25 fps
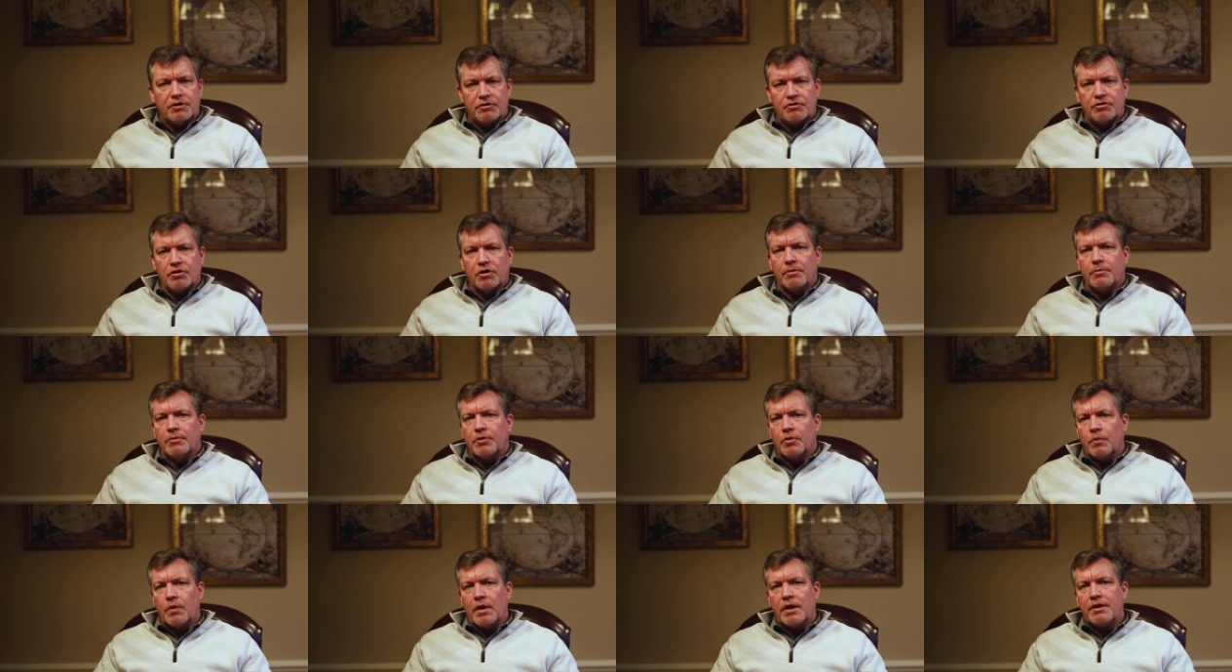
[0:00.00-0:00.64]

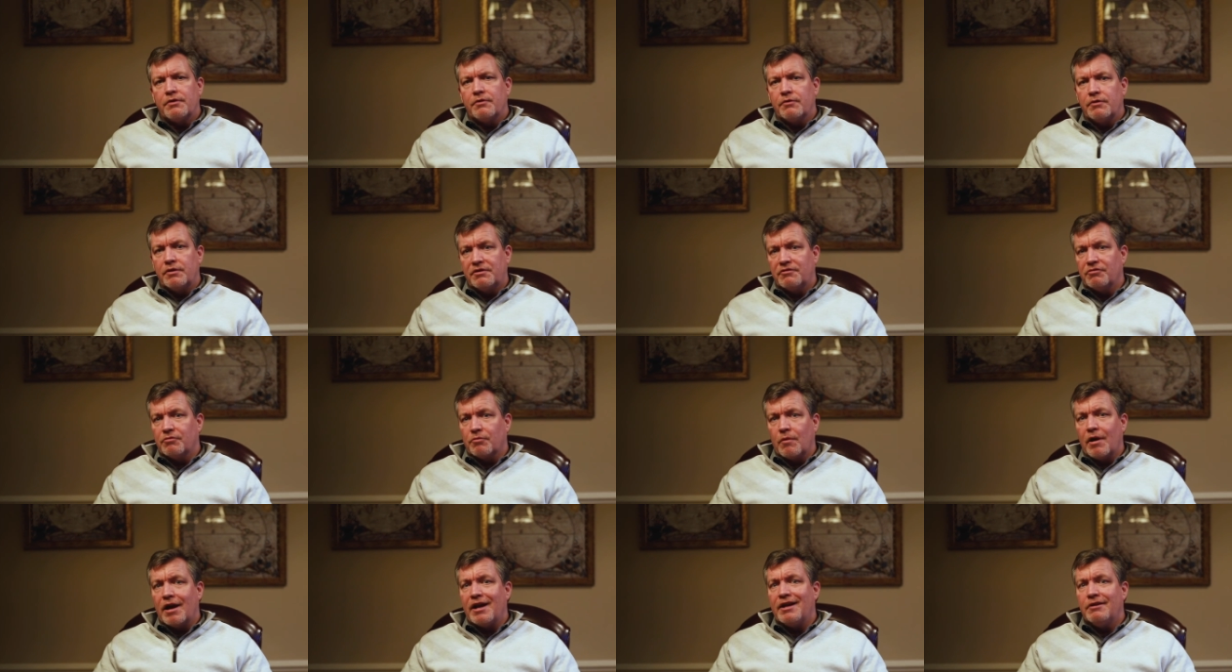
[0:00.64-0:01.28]
determine whether
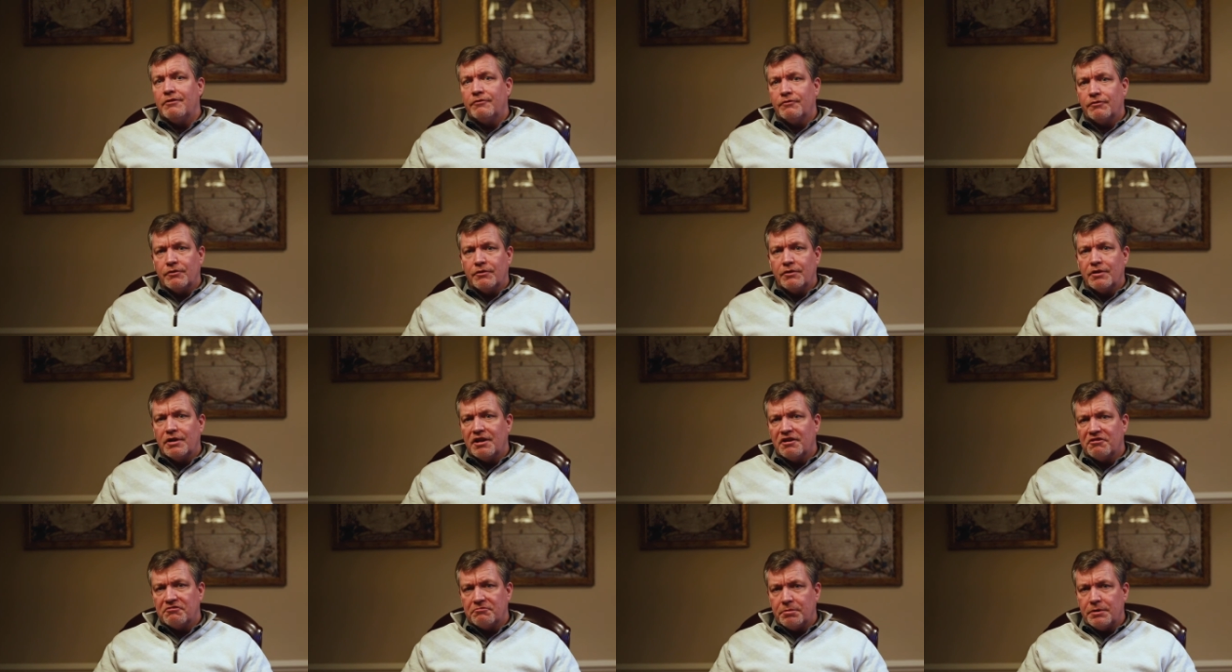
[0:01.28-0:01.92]
it's right for
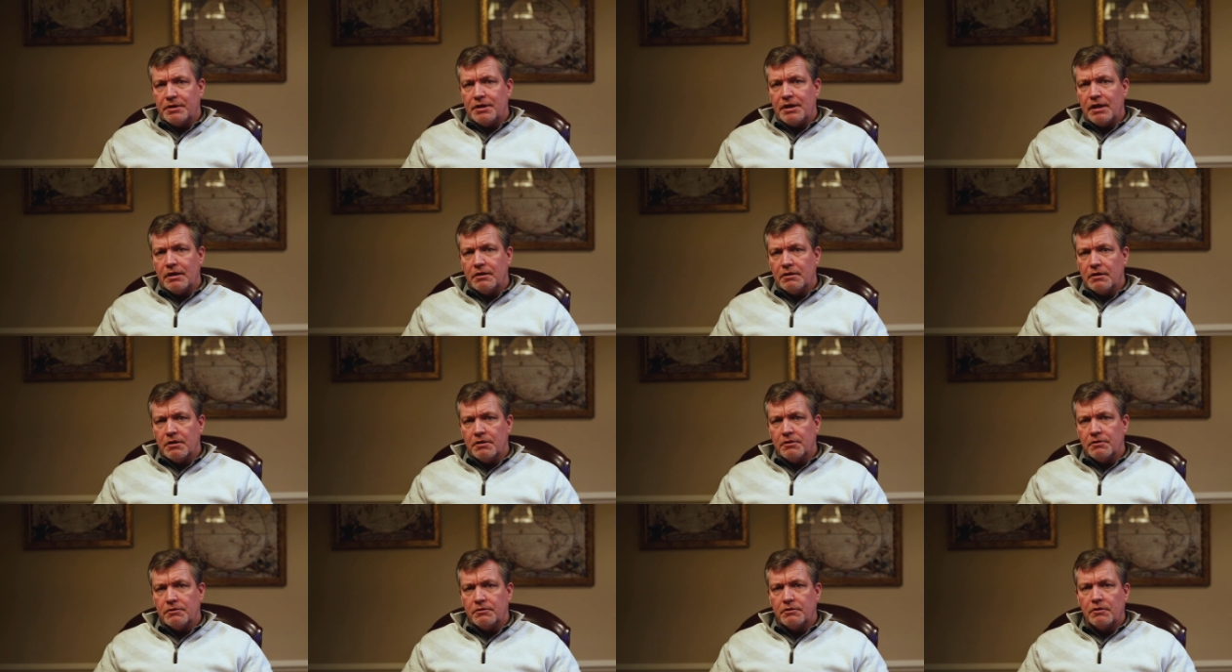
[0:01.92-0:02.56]
an SBA
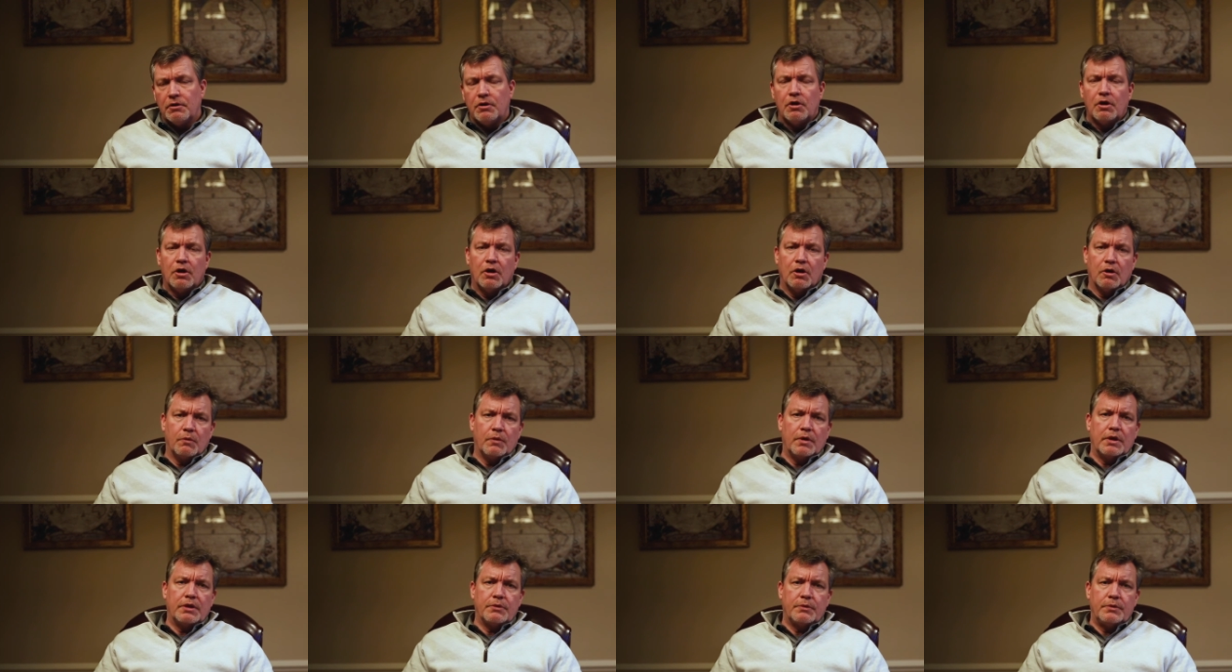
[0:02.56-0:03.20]
loan
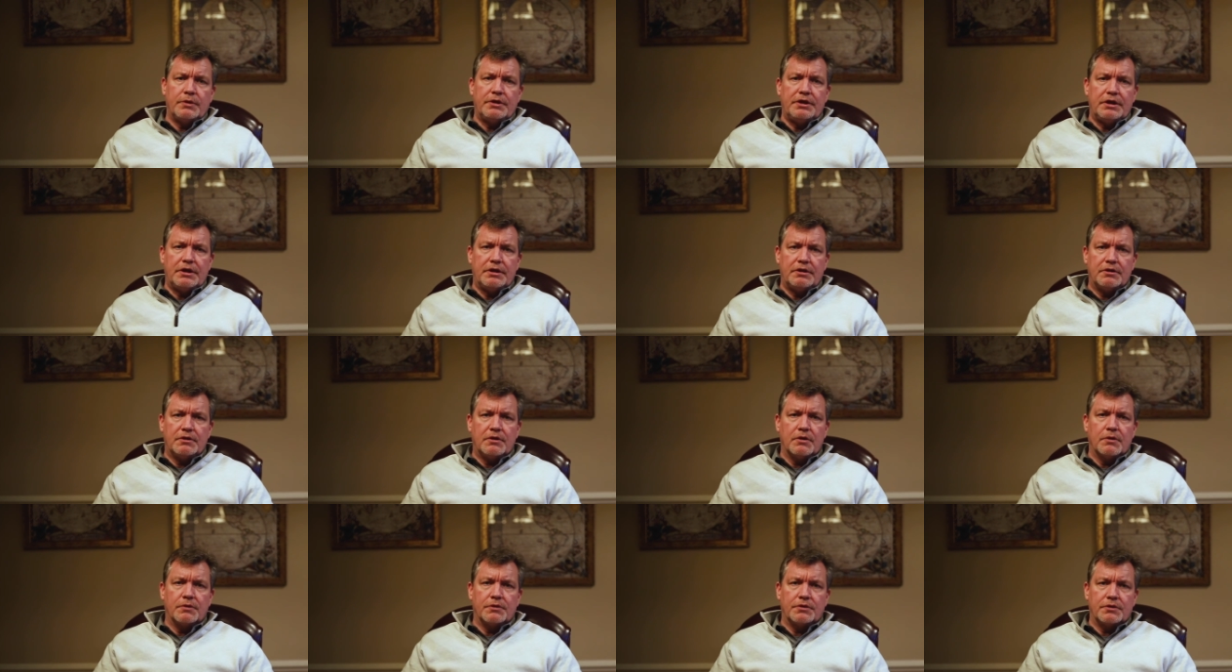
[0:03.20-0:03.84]
or whether we
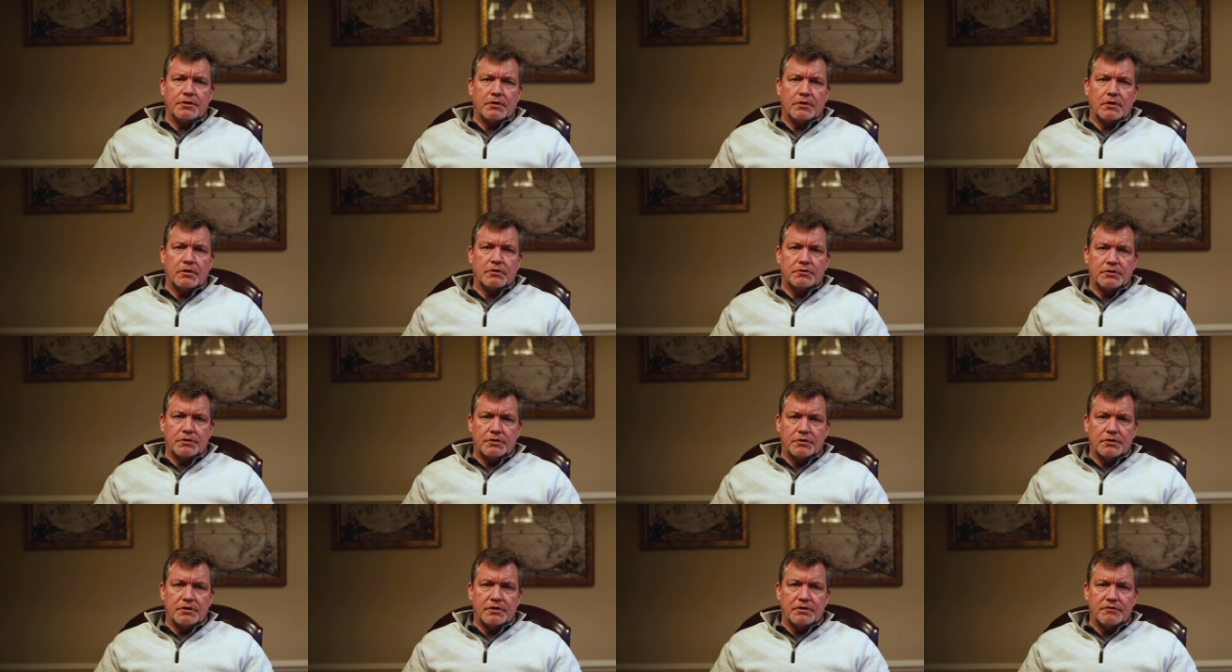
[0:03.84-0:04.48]
need to go with an
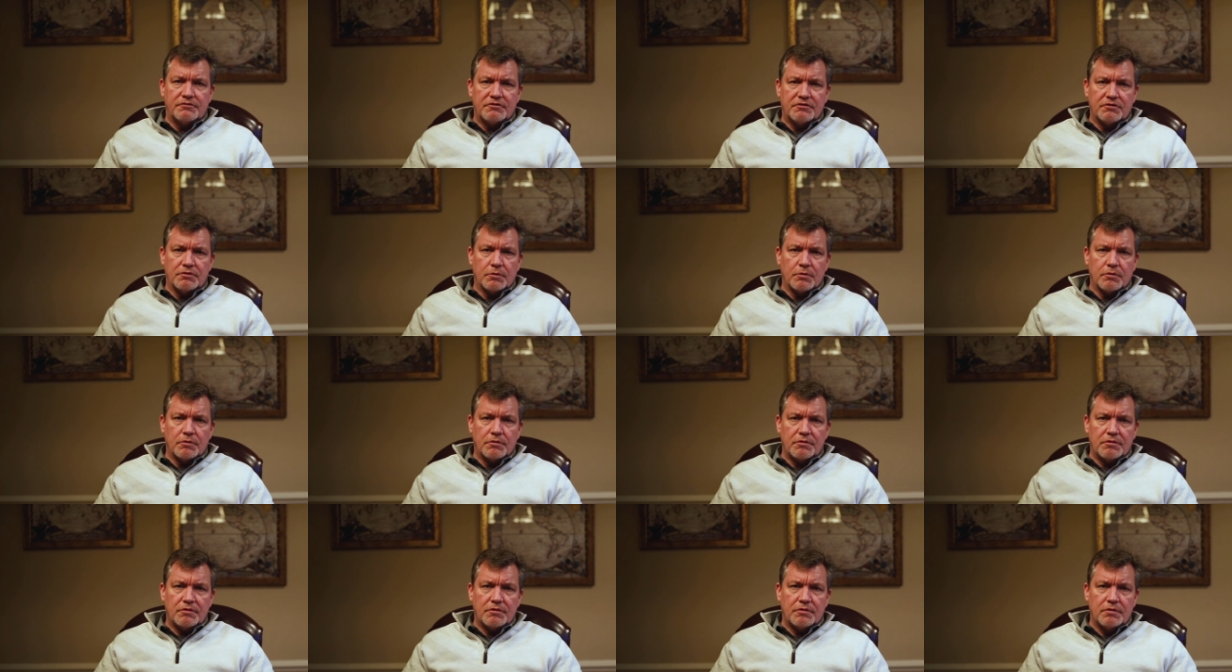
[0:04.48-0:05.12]
alternative
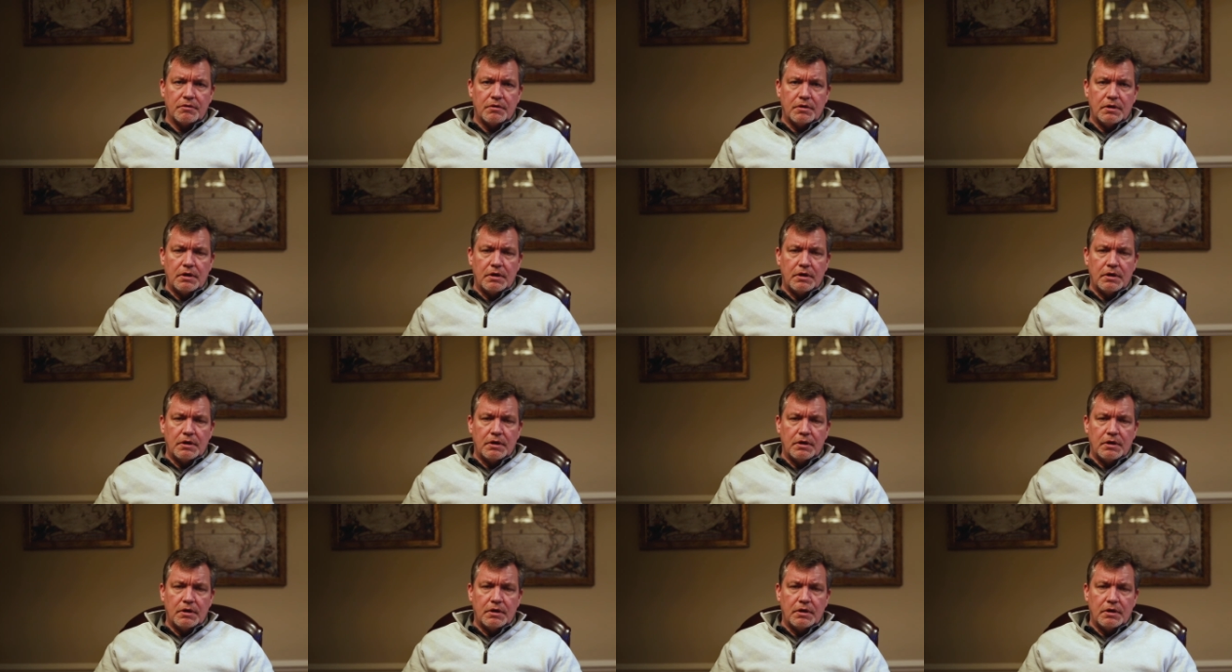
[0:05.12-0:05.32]
source.